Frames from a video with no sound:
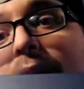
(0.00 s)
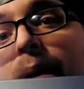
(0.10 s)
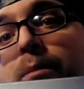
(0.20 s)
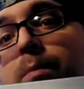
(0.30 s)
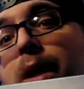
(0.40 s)

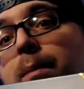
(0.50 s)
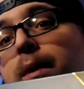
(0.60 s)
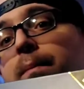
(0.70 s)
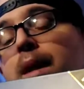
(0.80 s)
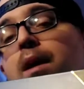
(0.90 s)
games,
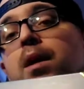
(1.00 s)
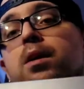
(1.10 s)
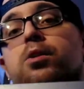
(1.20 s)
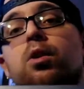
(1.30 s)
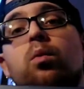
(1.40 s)
baby.
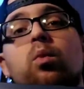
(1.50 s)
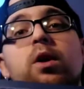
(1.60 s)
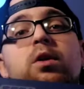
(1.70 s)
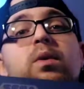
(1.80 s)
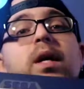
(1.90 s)
So what are you